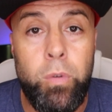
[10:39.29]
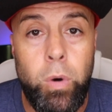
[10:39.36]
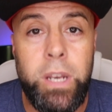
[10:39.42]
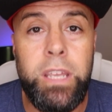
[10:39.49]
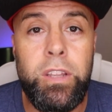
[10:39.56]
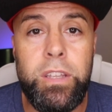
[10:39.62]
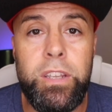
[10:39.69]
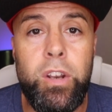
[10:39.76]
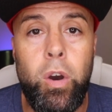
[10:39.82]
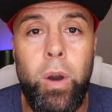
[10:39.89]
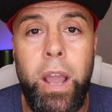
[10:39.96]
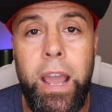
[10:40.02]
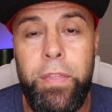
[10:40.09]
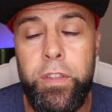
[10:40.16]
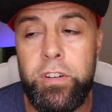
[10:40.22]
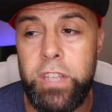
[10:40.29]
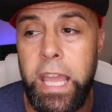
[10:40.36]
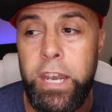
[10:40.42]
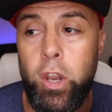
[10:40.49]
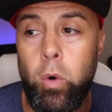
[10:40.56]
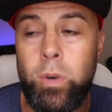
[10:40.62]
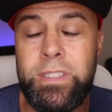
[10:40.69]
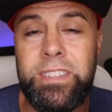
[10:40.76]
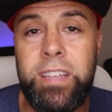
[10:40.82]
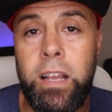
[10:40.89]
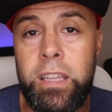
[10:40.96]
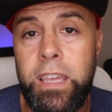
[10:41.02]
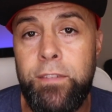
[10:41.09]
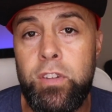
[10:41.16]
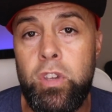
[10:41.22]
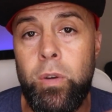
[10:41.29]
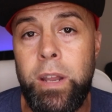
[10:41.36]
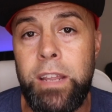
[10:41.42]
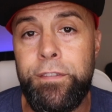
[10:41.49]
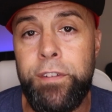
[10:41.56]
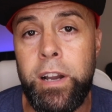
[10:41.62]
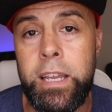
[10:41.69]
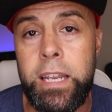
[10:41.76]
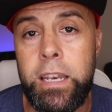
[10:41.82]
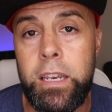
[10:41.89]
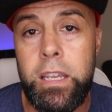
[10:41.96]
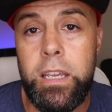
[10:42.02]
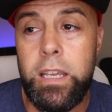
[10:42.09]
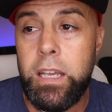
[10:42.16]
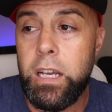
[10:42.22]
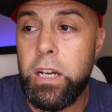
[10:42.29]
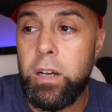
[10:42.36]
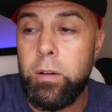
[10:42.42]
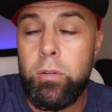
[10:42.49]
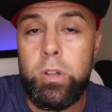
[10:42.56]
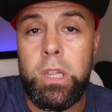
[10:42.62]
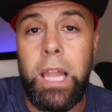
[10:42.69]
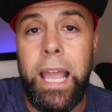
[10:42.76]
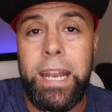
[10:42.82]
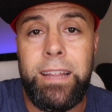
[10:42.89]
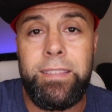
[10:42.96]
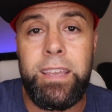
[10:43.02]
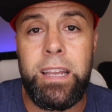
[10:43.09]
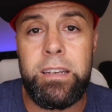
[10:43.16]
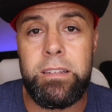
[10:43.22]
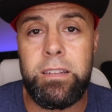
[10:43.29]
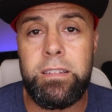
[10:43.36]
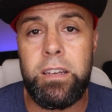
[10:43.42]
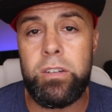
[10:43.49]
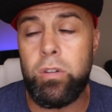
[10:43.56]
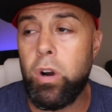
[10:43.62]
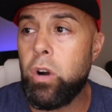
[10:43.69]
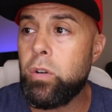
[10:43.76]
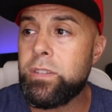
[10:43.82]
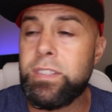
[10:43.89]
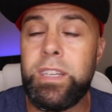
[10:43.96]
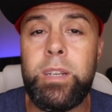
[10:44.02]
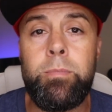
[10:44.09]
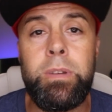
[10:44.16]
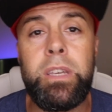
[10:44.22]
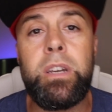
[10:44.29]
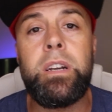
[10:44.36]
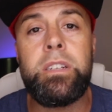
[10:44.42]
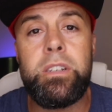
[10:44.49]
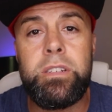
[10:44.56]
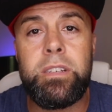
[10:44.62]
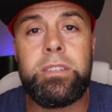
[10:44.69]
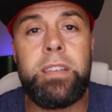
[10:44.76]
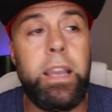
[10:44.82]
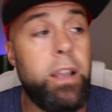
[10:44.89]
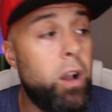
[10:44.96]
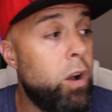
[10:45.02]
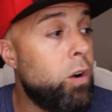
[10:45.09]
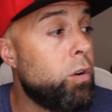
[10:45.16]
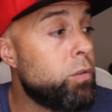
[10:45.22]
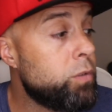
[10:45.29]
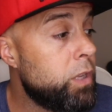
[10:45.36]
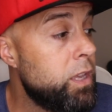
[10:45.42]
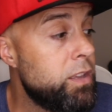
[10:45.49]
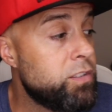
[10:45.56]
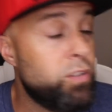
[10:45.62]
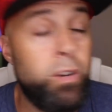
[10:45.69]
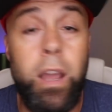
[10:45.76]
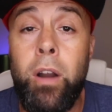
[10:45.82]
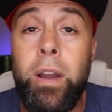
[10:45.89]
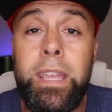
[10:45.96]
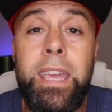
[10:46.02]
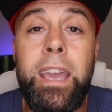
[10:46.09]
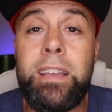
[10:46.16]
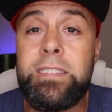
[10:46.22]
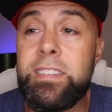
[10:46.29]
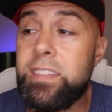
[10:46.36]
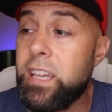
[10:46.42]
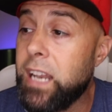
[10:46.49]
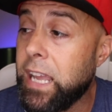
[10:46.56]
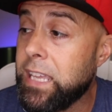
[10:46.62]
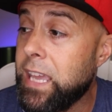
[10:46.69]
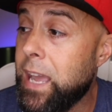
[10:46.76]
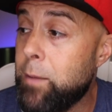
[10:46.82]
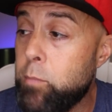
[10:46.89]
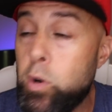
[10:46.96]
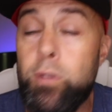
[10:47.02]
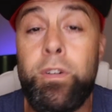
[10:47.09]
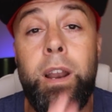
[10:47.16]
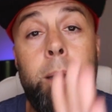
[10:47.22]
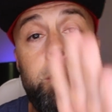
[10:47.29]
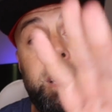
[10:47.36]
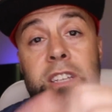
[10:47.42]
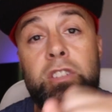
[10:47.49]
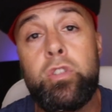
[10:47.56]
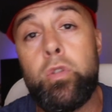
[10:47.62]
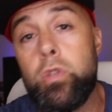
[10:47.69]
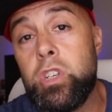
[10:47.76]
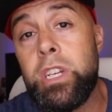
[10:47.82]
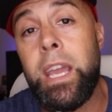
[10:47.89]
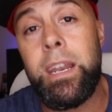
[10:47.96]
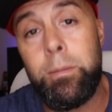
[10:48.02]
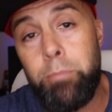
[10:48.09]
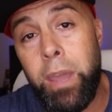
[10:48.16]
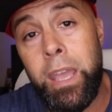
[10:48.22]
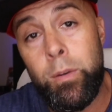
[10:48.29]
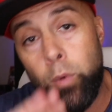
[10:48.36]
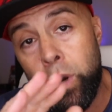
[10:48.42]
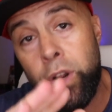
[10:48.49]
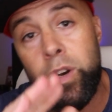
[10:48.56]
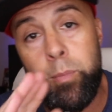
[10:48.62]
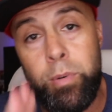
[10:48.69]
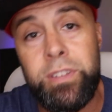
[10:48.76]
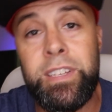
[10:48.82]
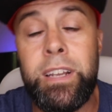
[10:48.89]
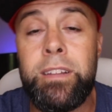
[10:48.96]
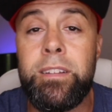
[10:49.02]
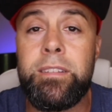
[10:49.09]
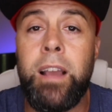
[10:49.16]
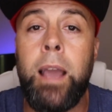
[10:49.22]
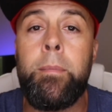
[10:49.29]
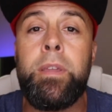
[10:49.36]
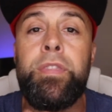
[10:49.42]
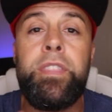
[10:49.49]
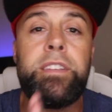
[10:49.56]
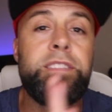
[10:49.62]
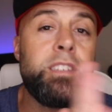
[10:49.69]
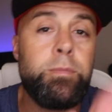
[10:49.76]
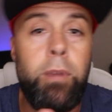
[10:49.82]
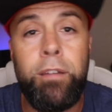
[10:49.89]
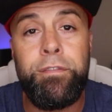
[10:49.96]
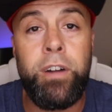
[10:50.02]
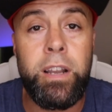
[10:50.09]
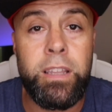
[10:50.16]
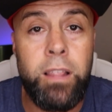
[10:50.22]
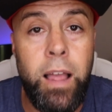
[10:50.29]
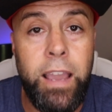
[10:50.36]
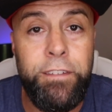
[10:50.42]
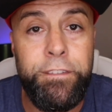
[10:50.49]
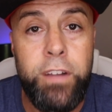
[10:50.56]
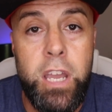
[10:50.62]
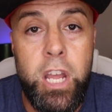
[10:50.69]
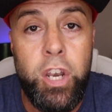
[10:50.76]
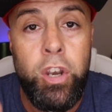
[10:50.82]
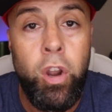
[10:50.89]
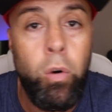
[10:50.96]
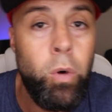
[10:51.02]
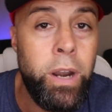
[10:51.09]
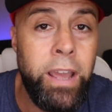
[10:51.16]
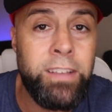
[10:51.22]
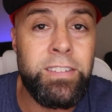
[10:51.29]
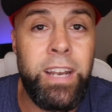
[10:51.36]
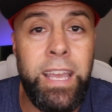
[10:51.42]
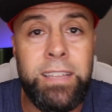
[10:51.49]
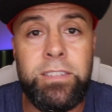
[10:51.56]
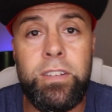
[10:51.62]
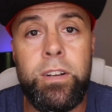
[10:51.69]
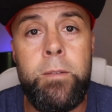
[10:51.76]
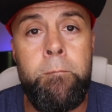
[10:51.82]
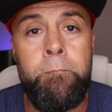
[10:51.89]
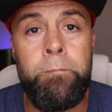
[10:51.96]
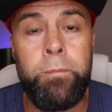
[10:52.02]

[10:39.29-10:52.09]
What do you know, and no one's giving you any fucking light at the end of the tunnel. Oh, it's going to be good. You're just like, oh, so now I can't sit, I can't move, and I'm in excruciating pain 100% of the time, and this is my fucking life. No one has an answer.